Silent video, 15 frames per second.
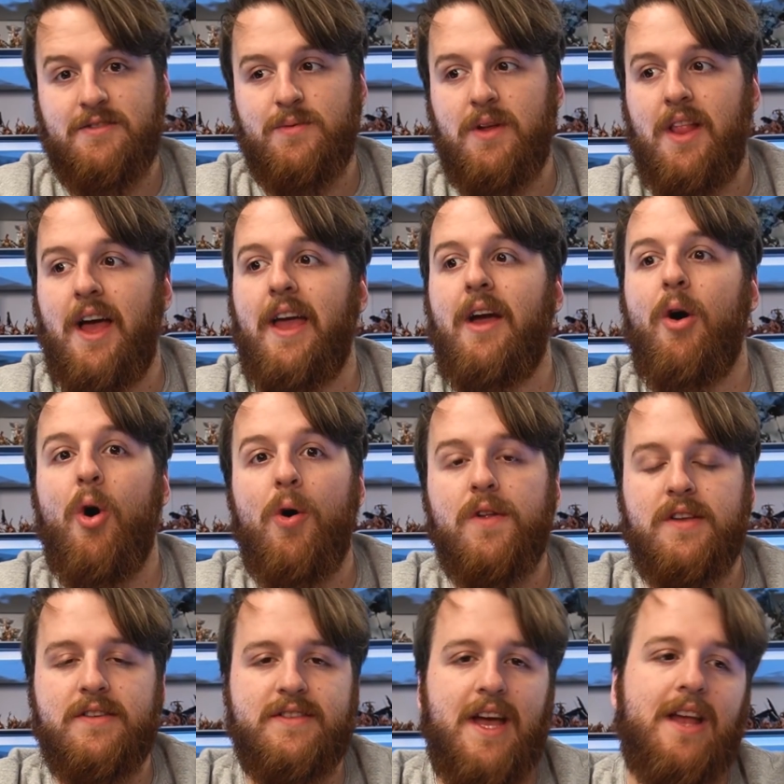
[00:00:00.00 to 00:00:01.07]
were like
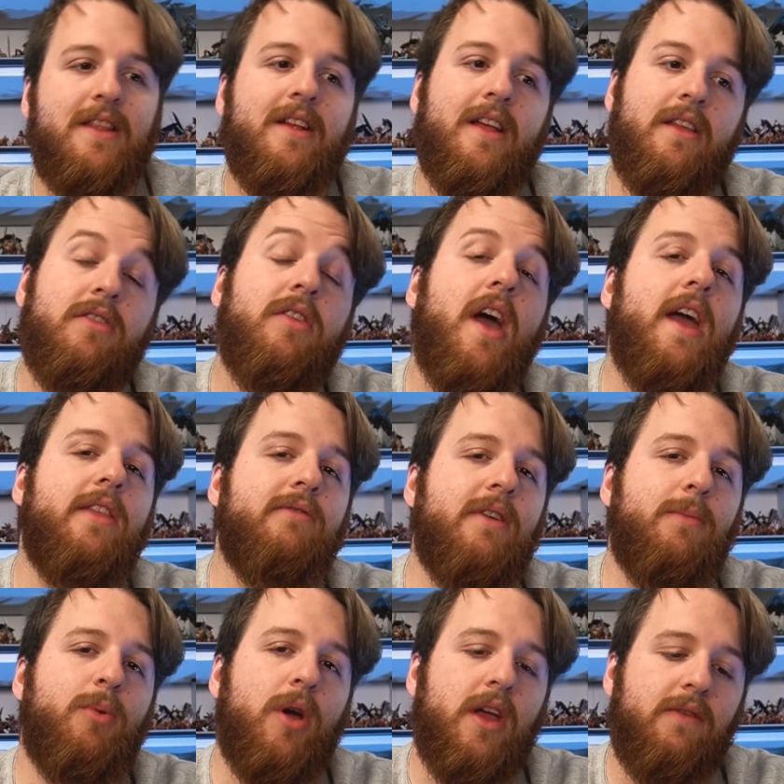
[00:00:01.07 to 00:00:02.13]
auto-take the
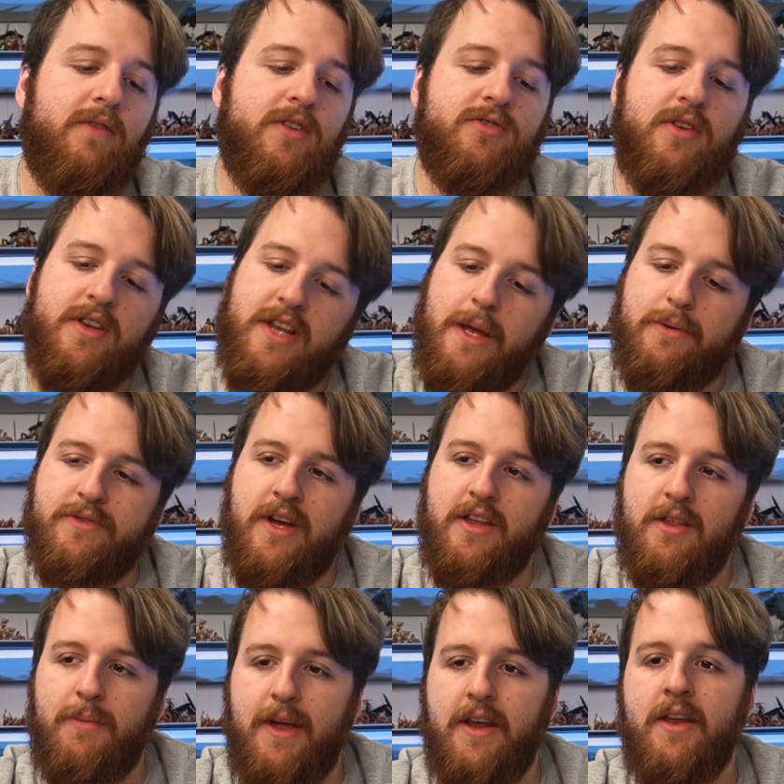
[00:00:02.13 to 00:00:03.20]
33-point infantry, deep strike
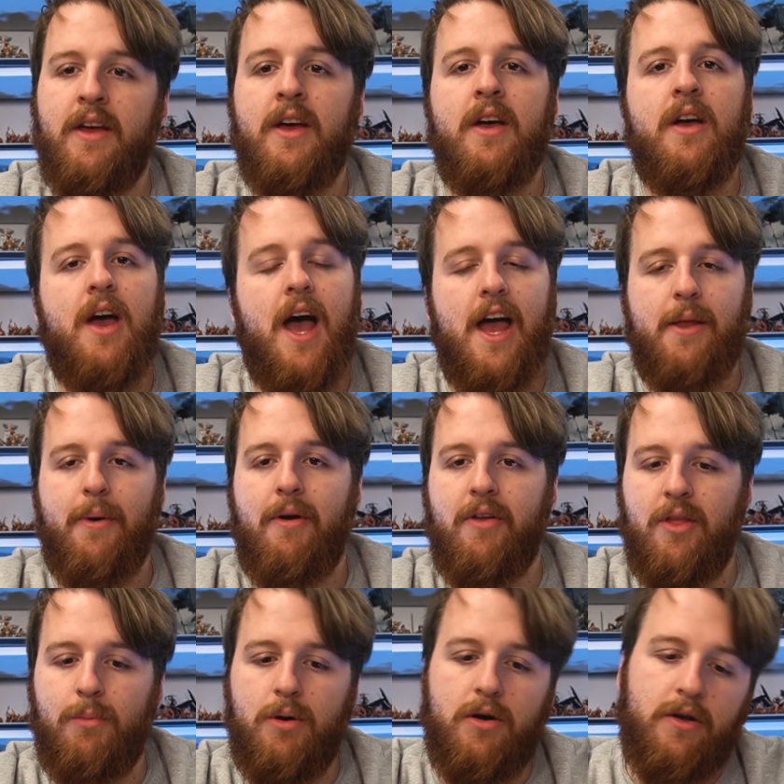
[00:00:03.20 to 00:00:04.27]
them in, anywhere on
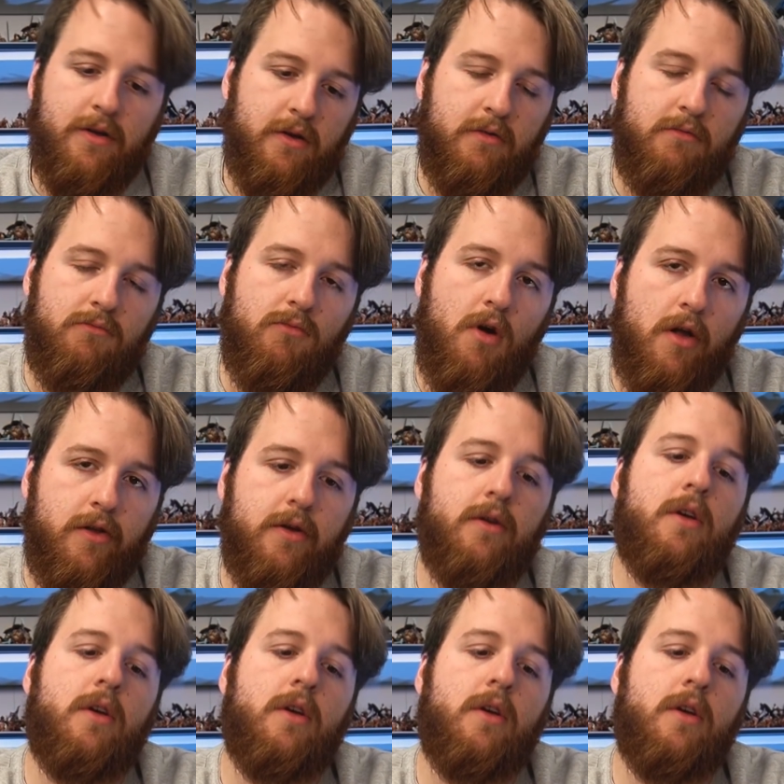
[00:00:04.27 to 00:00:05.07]
the board. Rod.